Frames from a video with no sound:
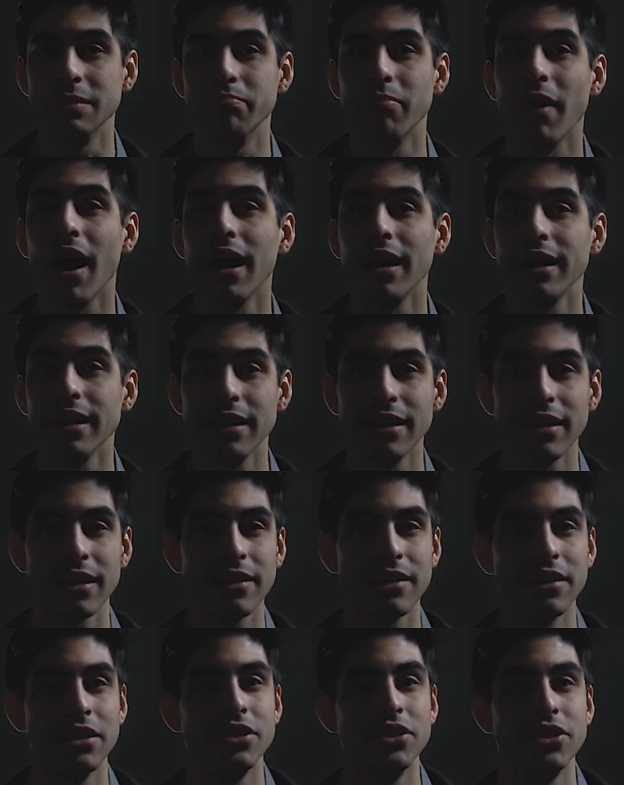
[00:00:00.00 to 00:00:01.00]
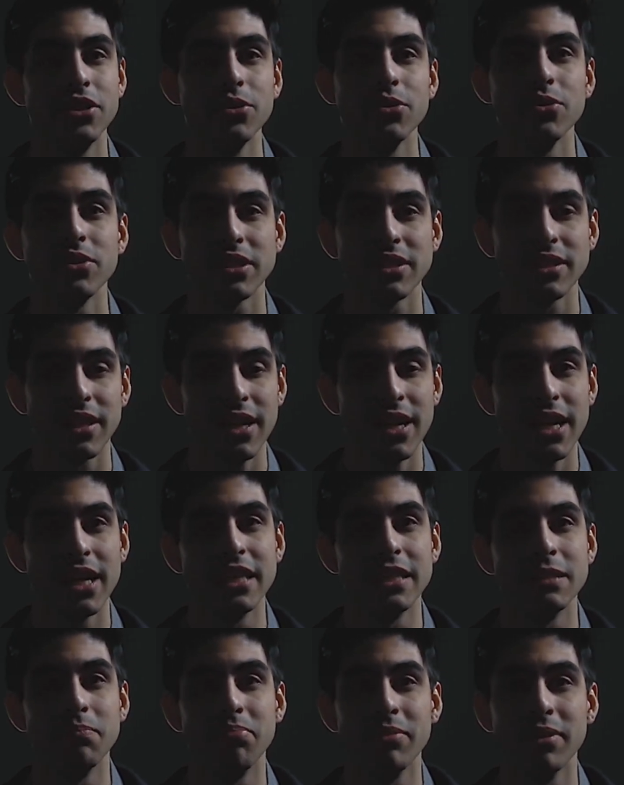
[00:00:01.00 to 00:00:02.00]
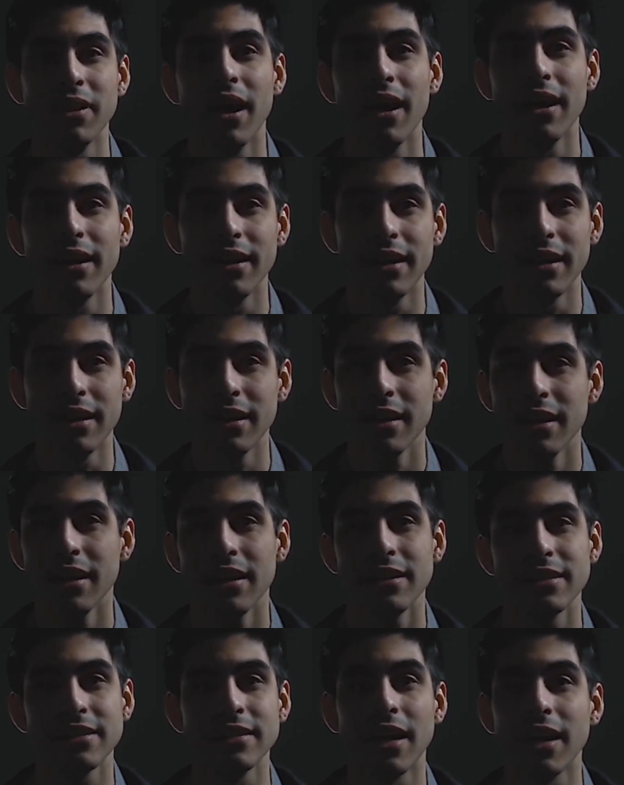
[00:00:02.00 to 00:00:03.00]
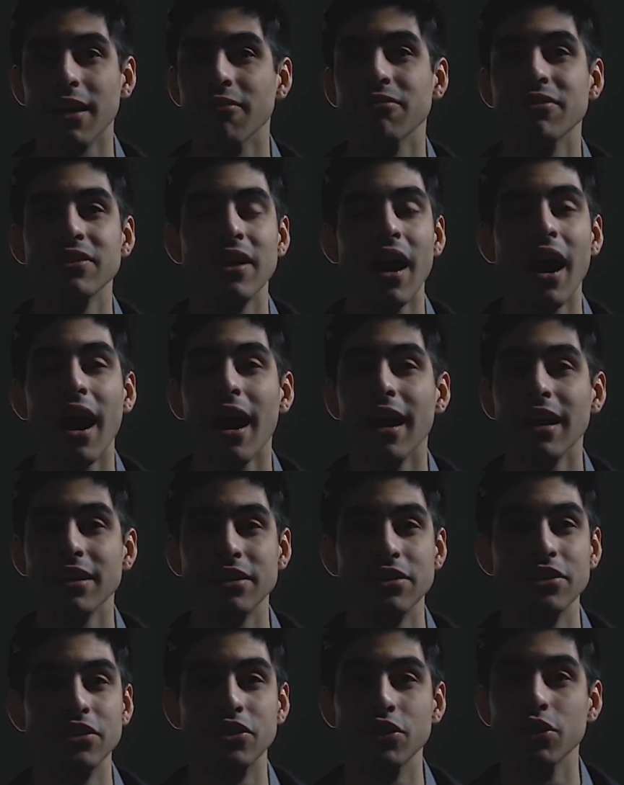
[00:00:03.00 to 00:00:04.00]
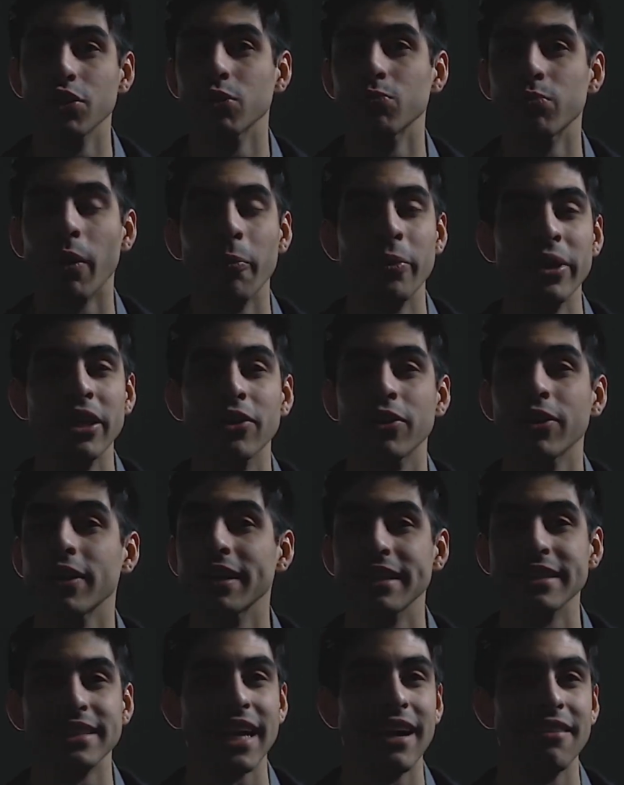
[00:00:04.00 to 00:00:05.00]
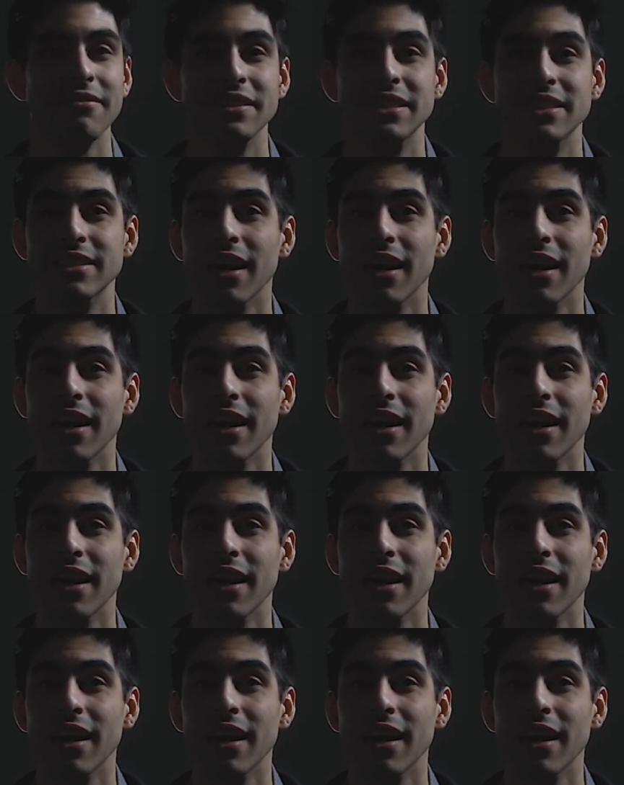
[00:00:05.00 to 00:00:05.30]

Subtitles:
body, the juice, his blood, Son of God to do what we couldn't have